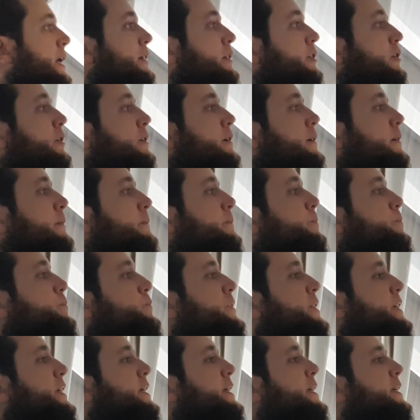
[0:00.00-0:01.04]
Look,
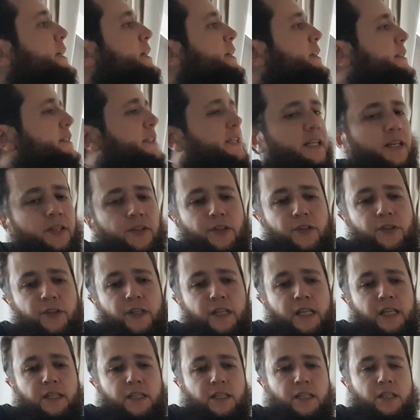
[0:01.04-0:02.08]
here, the other
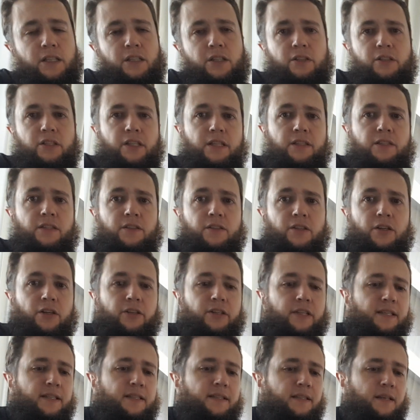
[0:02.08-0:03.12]
thing that you need to
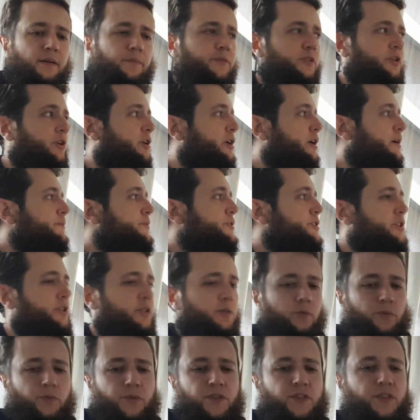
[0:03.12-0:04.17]
note is sometimes
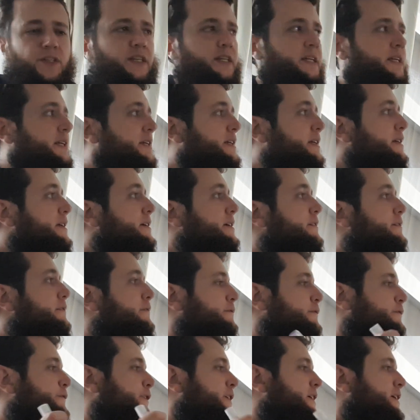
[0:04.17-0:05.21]
you'll see
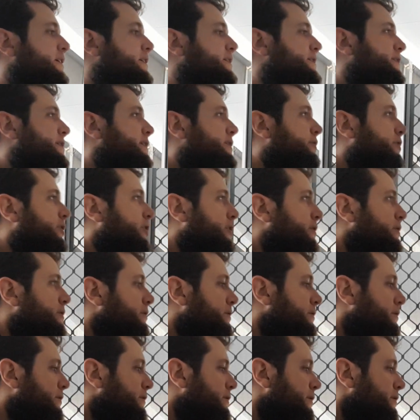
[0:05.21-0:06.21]
V0.